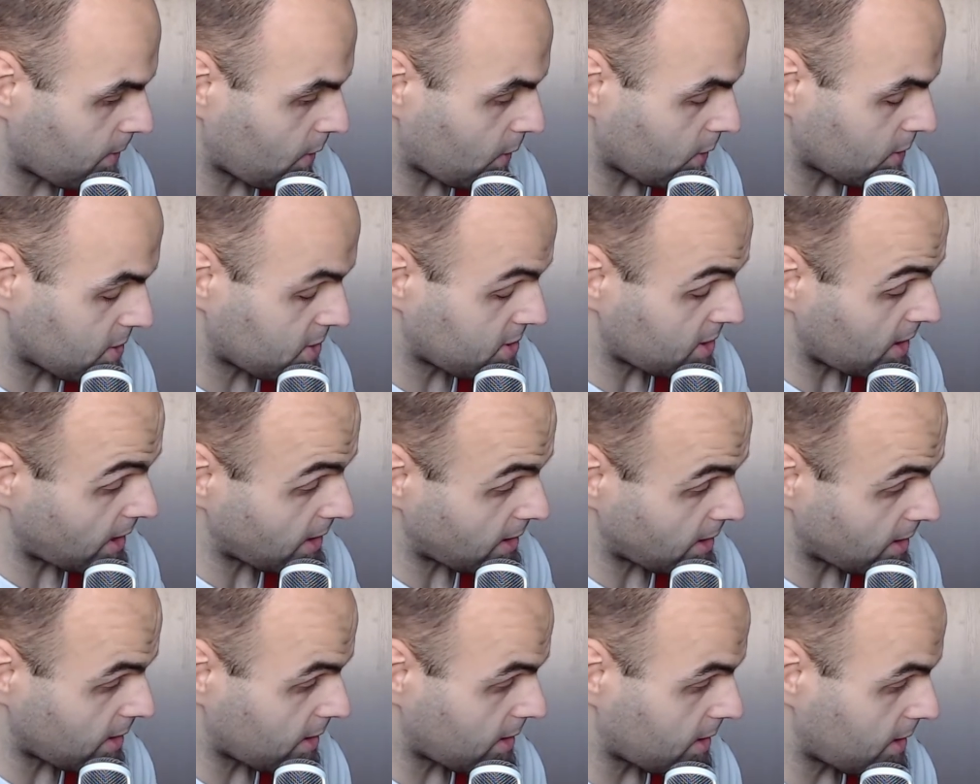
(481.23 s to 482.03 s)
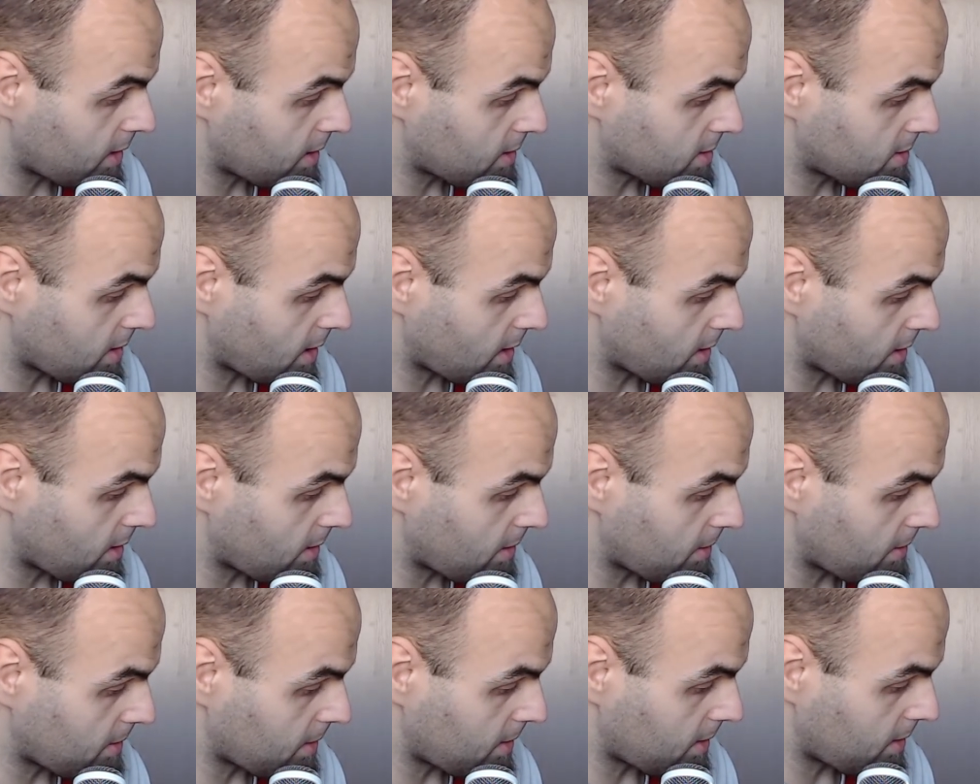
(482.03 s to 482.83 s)
send this
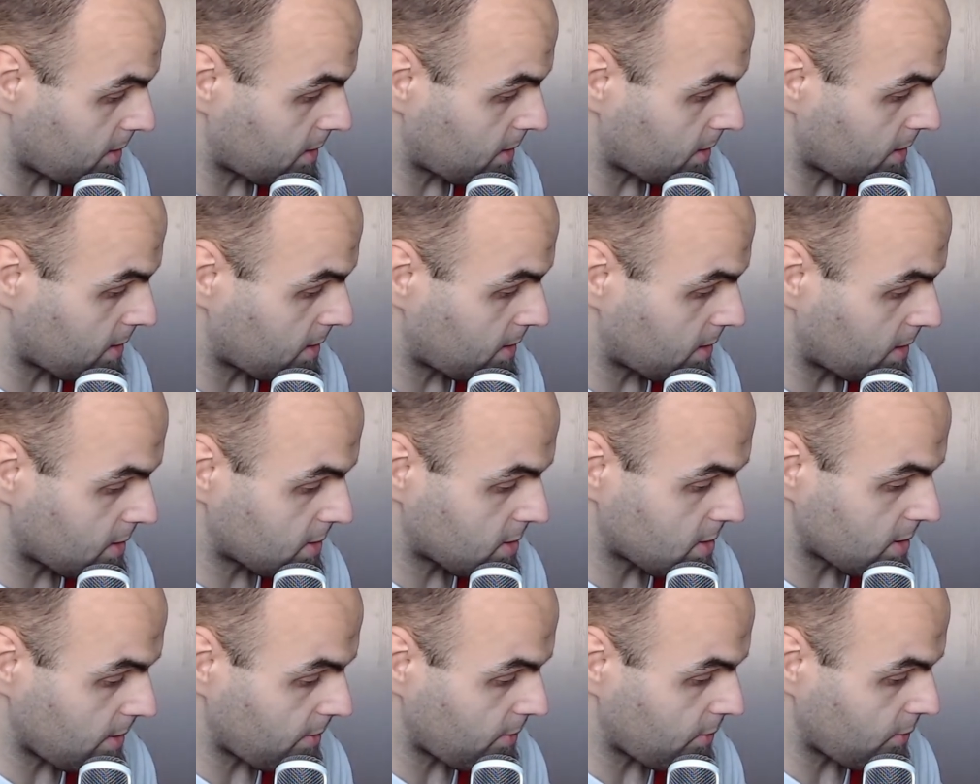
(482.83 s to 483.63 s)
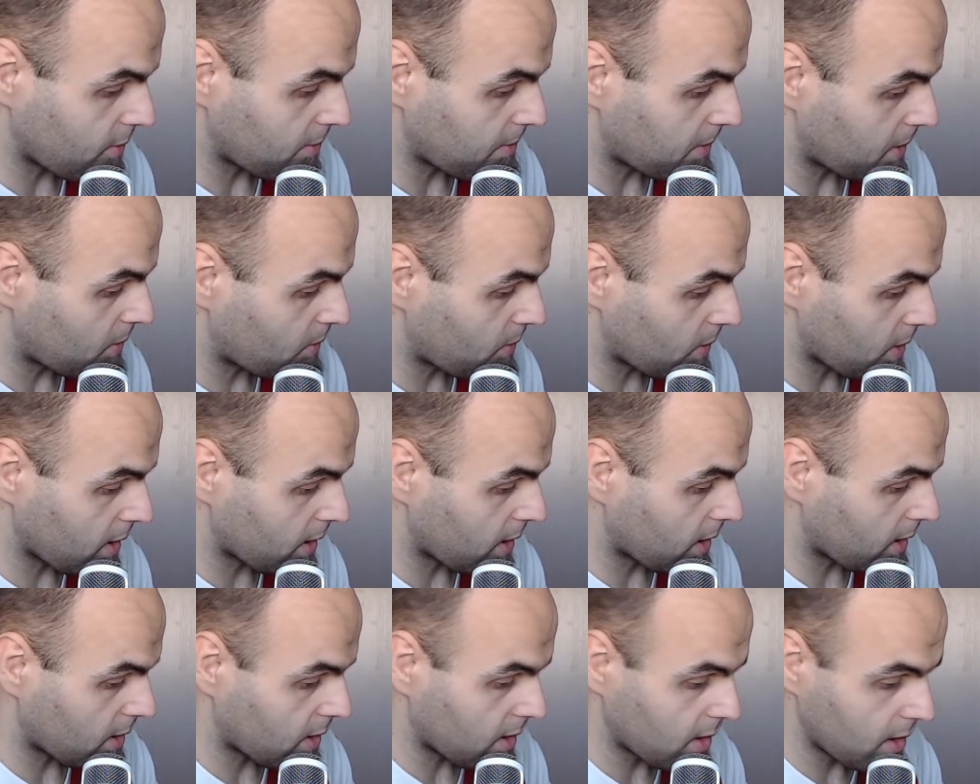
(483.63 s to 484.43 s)
up for me.
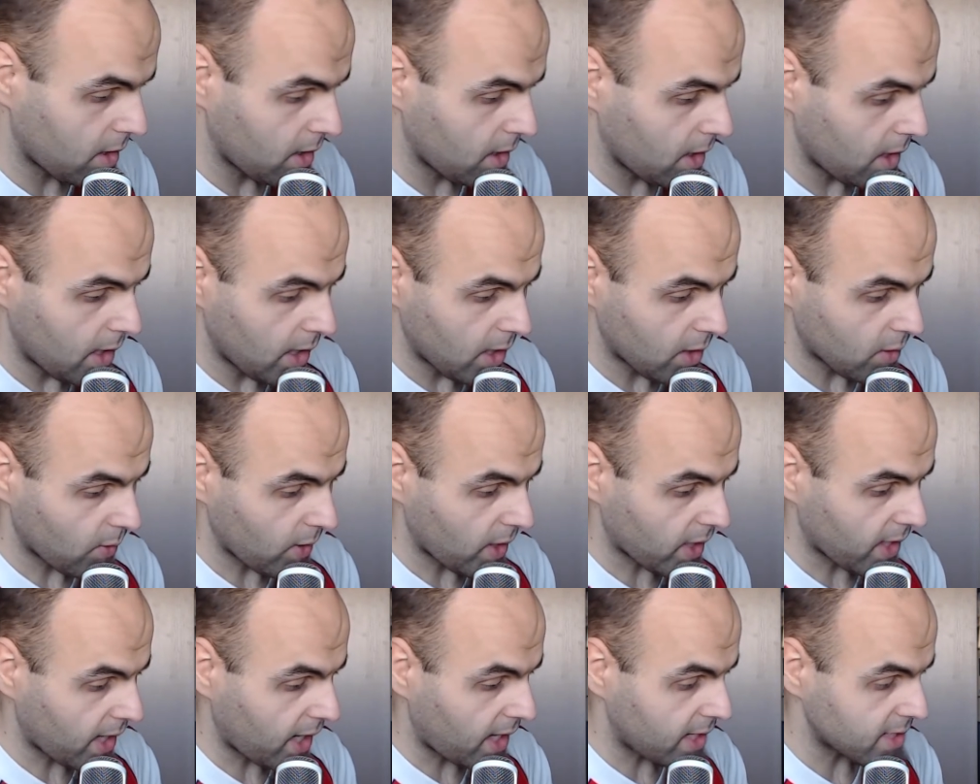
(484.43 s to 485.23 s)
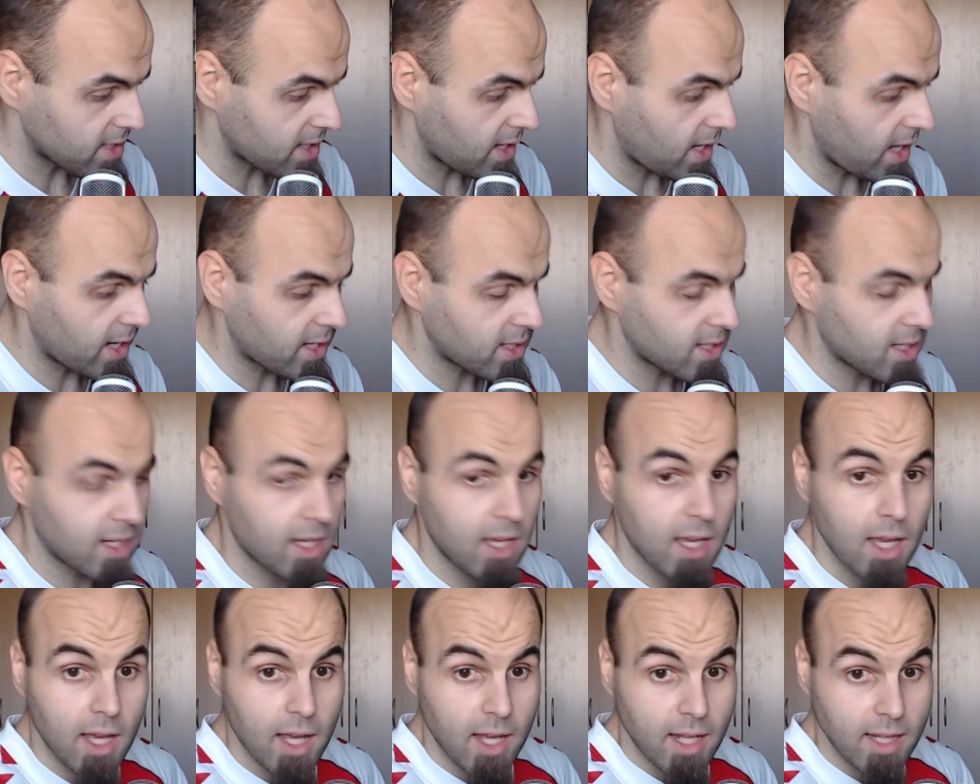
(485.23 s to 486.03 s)
Really great guys, and
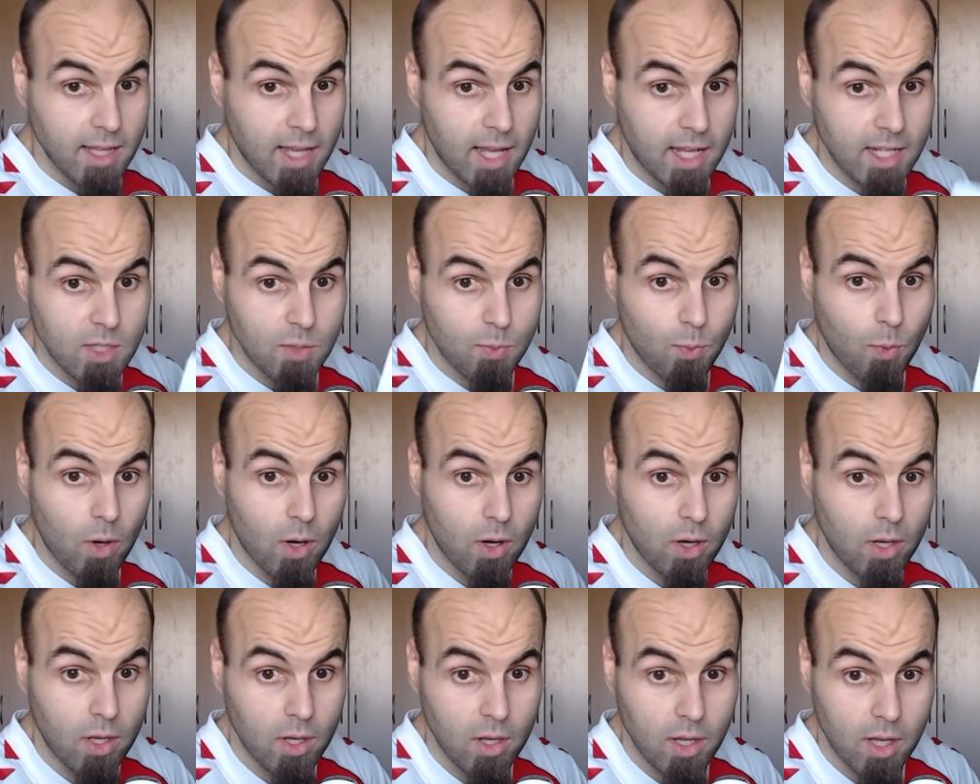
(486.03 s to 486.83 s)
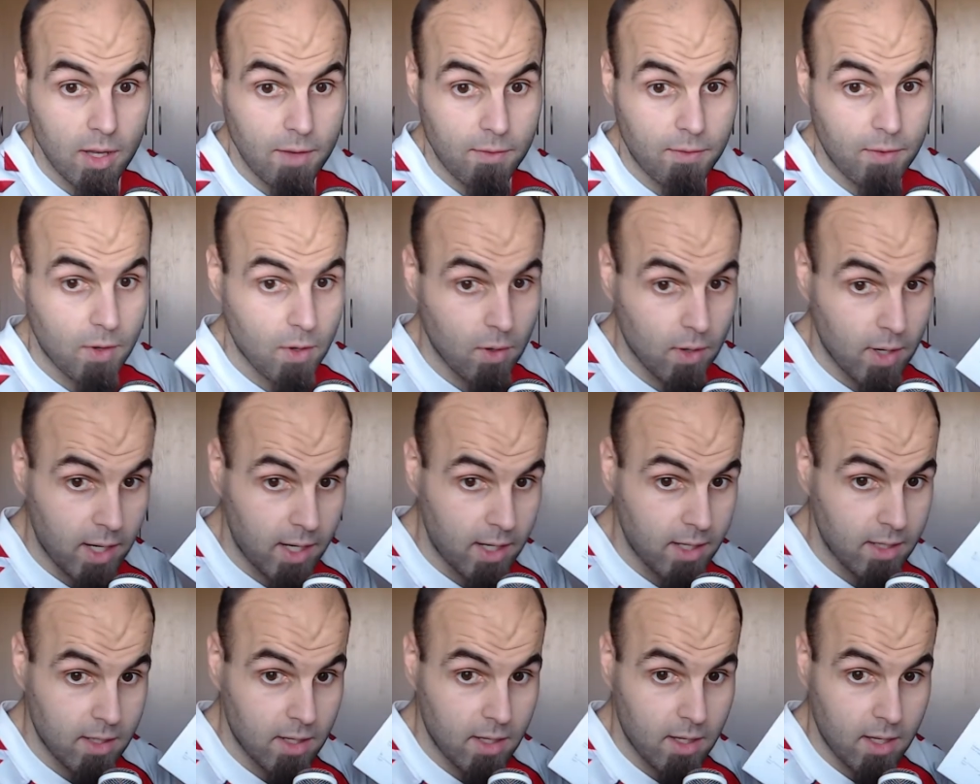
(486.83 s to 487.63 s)
actually that's where if you're
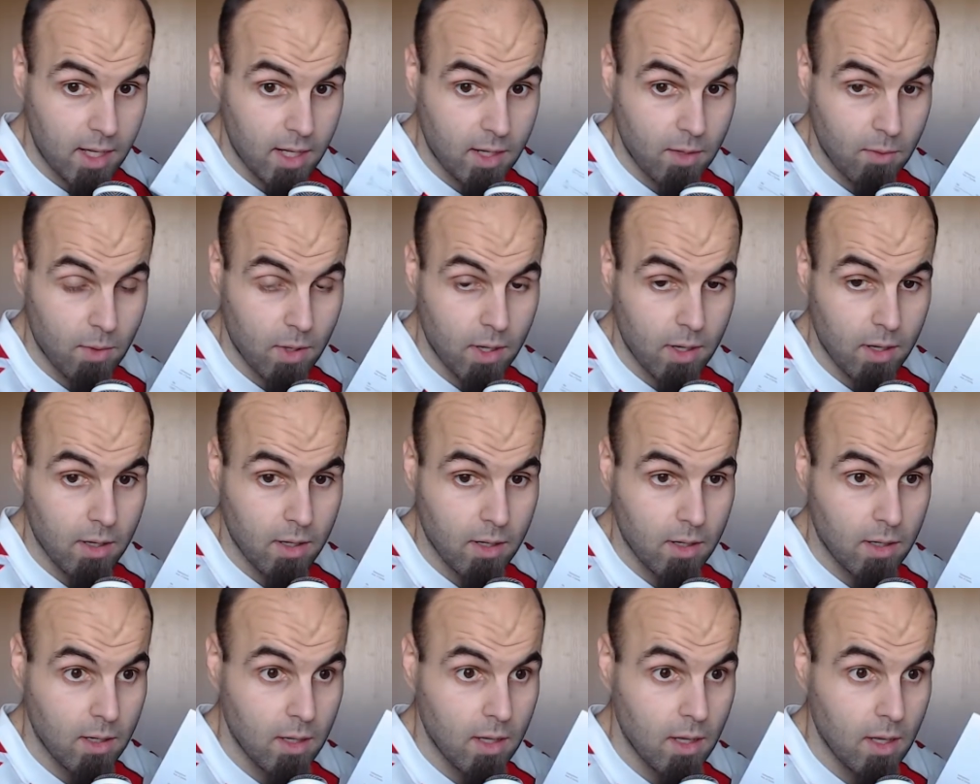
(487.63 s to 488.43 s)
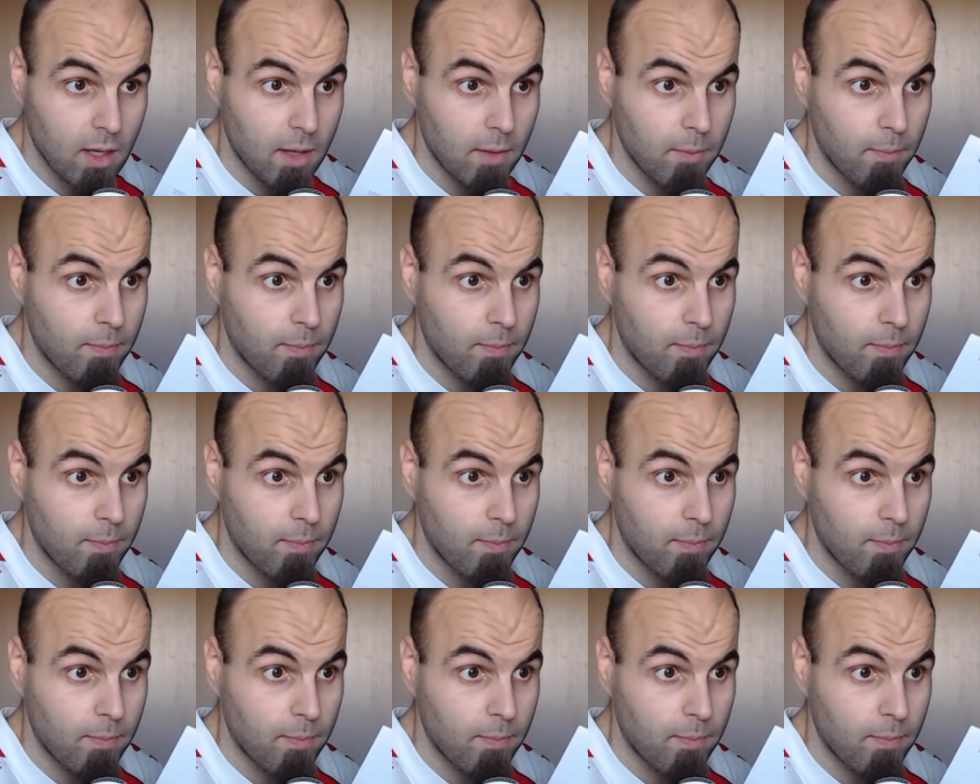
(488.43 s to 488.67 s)
anywhere in the